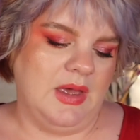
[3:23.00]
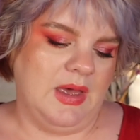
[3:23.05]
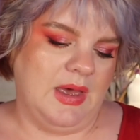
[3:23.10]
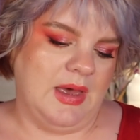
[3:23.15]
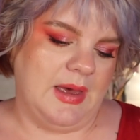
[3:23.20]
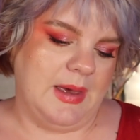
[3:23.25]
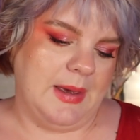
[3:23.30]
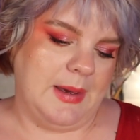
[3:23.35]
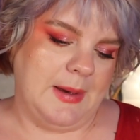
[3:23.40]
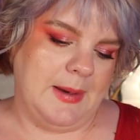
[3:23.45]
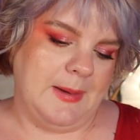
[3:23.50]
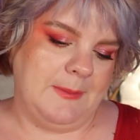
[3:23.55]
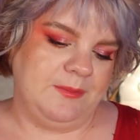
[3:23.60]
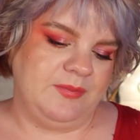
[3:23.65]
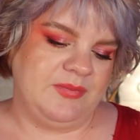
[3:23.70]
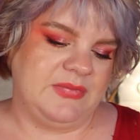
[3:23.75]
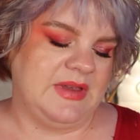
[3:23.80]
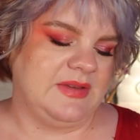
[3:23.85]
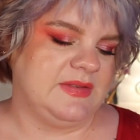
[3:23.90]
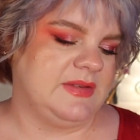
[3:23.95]

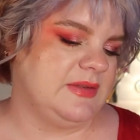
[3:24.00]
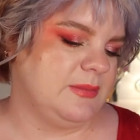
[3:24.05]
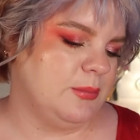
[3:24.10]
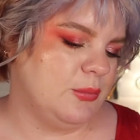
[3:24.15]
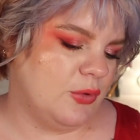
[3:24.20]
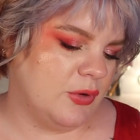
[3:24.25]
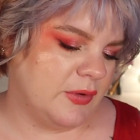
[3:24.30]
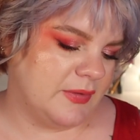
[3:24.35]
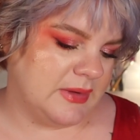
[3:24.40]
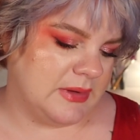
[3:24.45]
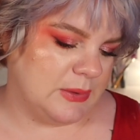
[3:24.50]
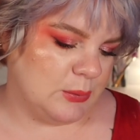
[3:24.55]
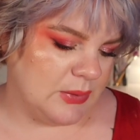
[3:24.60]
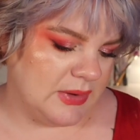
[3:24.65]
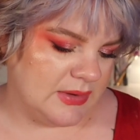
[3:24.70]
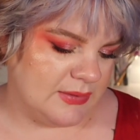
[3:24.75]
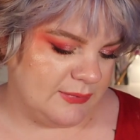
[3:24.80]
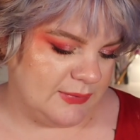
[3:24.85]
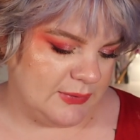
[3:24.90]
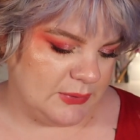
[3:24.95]
This is more than
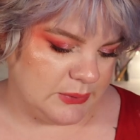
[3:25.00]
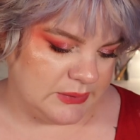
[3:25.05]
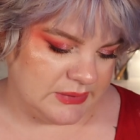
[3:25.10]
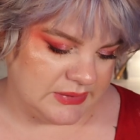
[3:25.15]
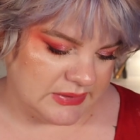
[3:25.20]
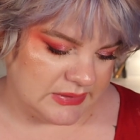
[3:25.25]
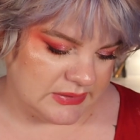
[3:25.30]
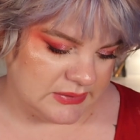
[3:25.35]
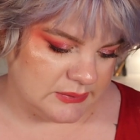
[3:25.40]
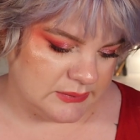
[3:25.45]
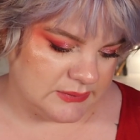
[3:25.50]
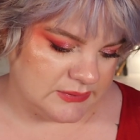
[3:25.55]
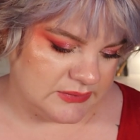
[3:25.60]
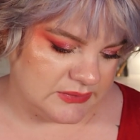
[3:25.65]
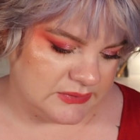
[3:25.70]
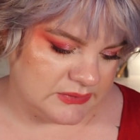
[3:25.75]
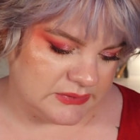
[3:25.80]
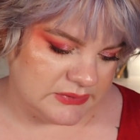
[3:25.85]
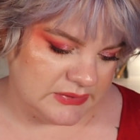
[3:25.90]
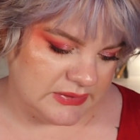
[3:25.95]
one fluid
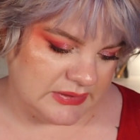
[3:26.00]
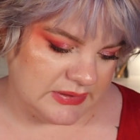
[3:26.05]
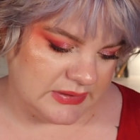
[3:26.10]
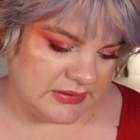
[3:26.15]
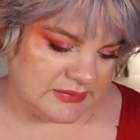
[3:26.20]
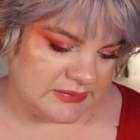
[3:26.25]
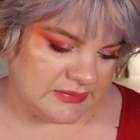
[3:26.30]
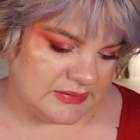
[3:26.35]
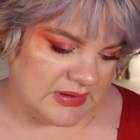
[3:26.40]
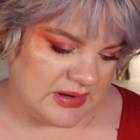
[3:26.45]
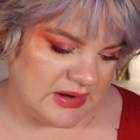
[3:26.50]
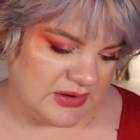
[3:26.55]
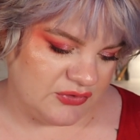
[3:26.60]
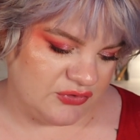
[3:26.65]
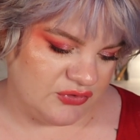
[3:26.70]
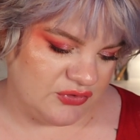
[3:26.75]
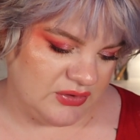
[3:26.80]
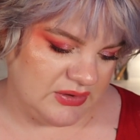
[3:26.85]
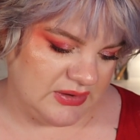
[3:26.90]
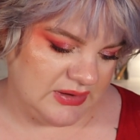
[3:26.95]
ounce. It is
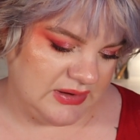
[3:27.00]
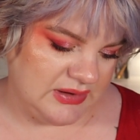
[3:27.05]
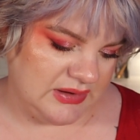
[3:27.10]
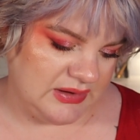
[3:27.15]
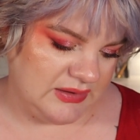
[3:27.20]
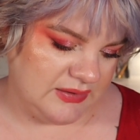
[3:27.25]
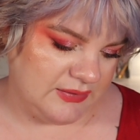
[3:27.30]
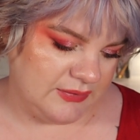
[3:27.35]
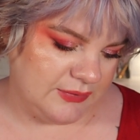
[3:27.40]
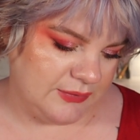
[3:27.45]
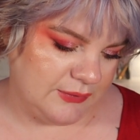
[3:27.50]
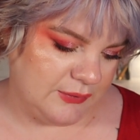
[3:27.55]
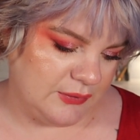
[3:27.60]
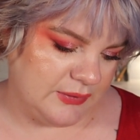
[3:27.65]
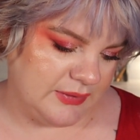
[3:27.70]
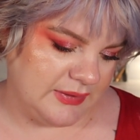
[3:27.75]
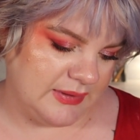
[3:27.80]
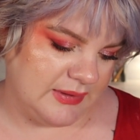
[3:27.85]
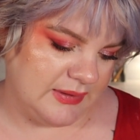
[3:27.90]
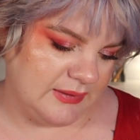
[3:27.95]
actually
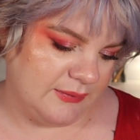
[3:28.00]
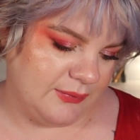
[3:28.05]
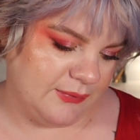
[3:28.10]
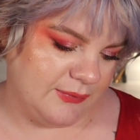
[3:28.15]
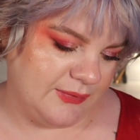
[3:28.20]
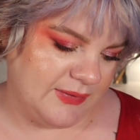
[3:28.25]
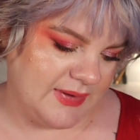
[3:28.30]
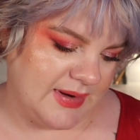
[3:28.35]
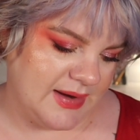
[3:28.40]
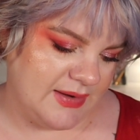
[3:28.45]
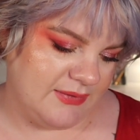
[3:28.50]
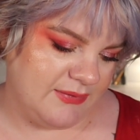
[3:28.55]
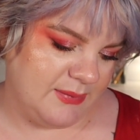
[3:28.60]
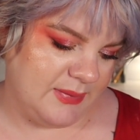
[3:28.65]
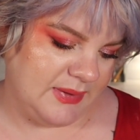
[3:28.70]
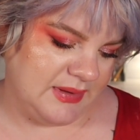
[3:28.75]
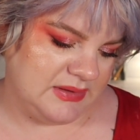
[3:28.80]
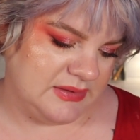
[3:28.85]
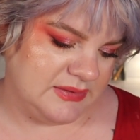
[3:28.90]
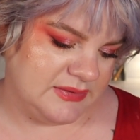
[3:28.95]
35
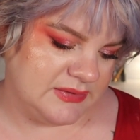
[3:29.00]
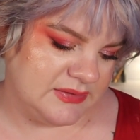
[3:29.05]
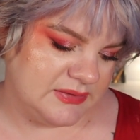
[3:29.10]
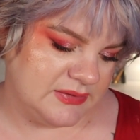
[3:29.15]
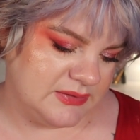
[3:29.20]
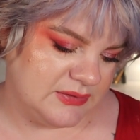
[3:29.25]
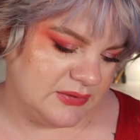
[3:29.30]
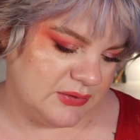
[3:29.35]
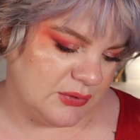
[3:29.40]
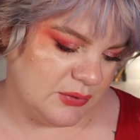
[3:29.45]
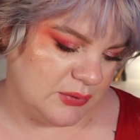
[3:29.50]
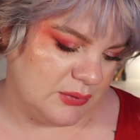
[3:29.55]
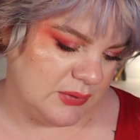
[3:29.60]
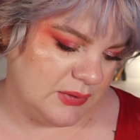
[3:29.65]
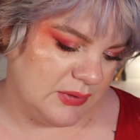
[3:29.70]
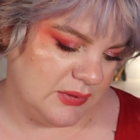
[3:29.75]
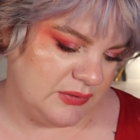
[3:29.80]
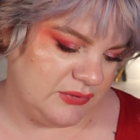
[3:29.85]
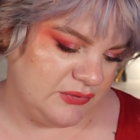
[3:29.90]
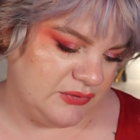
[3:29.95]
mils,
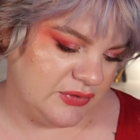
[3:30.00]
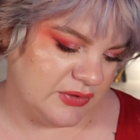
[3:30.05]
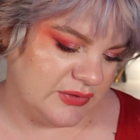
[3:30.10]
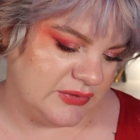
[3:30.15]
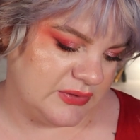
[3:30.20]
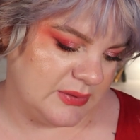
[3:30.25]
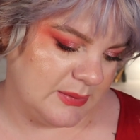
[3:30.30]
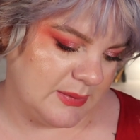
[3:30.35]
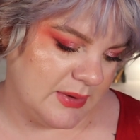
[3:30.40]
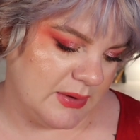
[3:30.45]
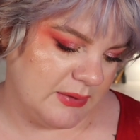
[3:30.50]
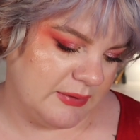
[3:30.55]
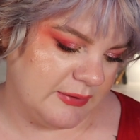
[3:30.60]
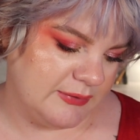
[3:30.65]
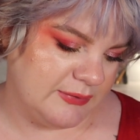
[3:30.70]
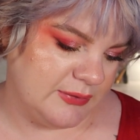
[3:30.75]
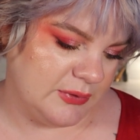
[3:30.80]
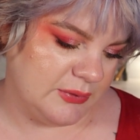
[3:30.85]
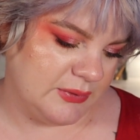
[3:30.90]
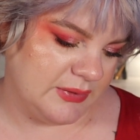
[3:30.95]
so just about a
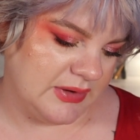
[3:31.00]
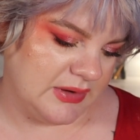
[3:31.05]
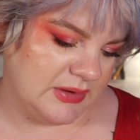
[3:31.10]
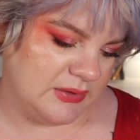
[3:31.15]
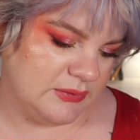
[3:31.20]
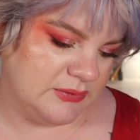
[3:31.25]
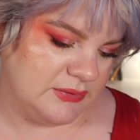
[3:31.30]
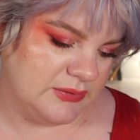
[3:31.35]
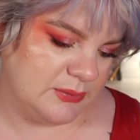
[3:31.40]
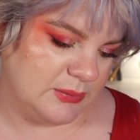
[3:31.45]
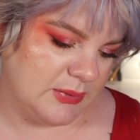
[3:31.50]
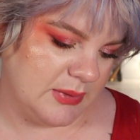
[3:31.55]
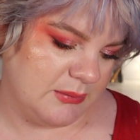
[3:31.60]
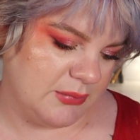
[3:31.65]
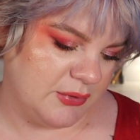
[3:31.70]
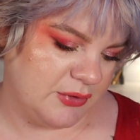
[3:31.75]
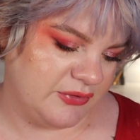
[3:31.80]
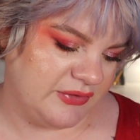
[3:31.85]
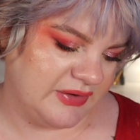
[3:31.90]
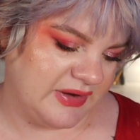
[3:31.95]
fluid ounce,
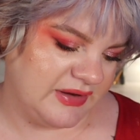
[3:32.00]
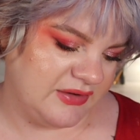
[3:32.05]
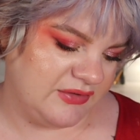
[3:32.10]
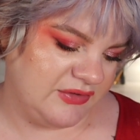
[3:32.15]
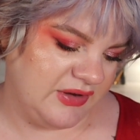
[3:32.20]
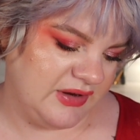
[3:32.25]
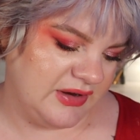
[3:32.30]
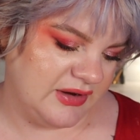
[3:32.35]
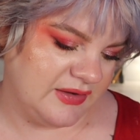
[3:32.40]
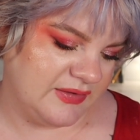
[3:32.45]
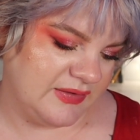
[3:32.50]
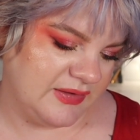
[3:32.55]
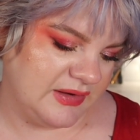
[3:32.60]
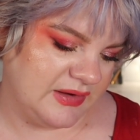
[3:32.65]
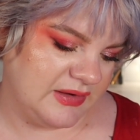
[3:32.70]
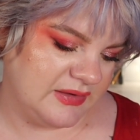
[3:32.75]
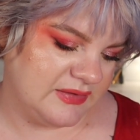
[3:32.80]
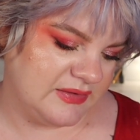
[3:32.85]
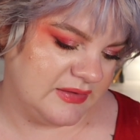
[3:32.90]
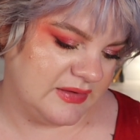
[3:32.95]
1.18, I
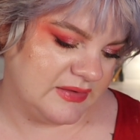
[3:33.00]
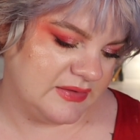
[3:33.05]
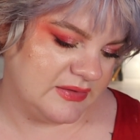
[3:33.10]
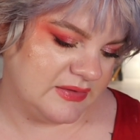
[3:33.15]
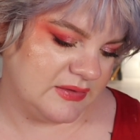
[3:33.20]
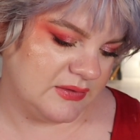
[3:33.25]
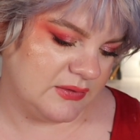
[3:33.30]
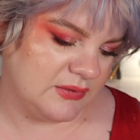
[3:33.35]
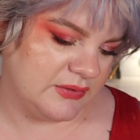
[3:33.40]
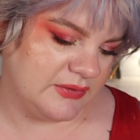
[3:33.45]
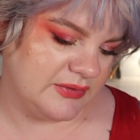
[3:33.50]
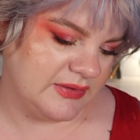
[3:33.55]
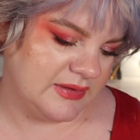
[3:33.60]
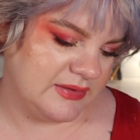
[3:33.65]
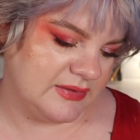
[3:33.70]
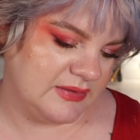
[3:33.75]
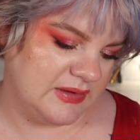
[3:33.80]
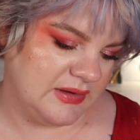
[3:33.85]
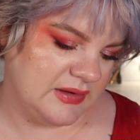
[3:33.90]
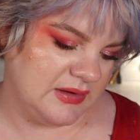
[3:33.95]
think it says, or
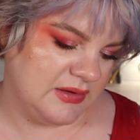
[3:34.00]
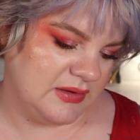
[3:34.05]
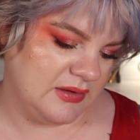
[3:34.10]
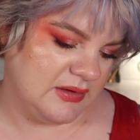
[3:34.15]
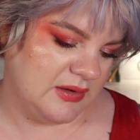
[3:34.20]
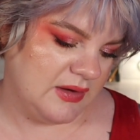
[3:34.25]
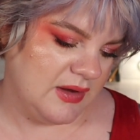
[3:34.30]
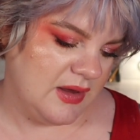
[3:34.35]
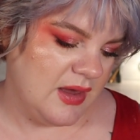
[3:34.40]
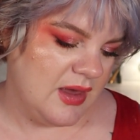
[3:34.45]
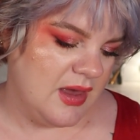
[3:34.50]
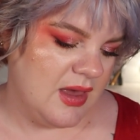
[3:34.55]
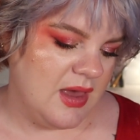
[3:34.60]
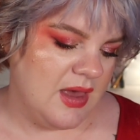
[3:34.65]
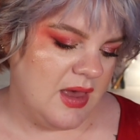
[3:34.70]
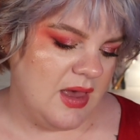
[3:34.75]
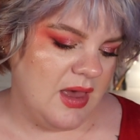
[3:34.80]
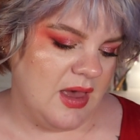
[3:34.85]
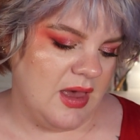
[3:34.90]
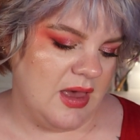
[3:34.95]
16.
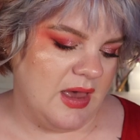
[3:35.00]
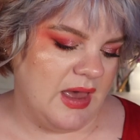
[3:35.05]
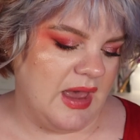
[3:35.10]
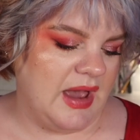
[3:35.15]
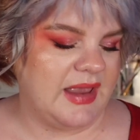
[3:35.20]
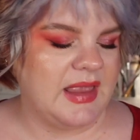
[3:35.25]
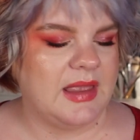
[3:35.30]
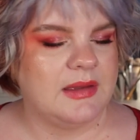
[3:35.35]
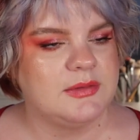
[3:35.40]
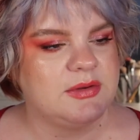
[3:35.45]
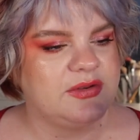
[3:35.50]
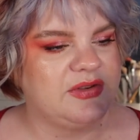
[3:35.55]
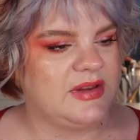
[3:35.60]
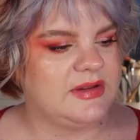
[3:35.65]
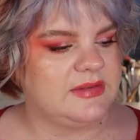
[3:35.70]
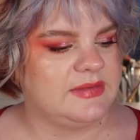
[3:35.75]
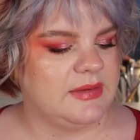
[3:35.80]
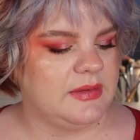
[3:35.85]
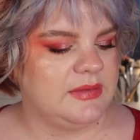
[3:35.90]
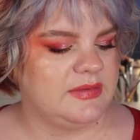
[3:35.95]
I have the
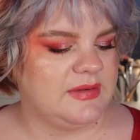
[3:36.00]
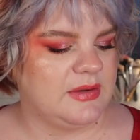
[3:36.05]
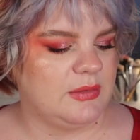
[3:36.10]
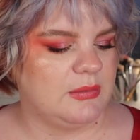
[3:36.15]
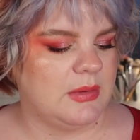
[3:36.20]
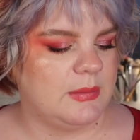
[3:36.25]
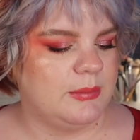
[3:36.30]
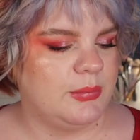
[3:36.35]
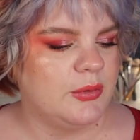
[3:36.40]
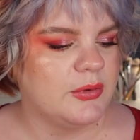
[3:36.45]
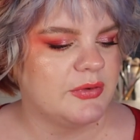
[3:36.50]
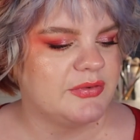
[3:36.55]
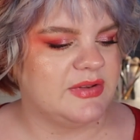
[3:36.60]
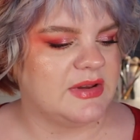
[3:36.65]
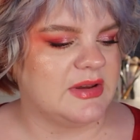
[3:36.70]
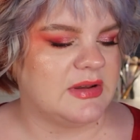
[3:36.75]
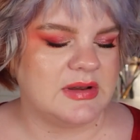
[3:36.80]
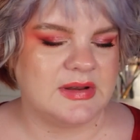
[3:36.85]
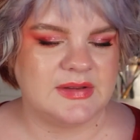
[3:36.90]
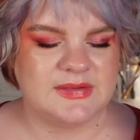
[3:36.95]
shade 01 Porcelain.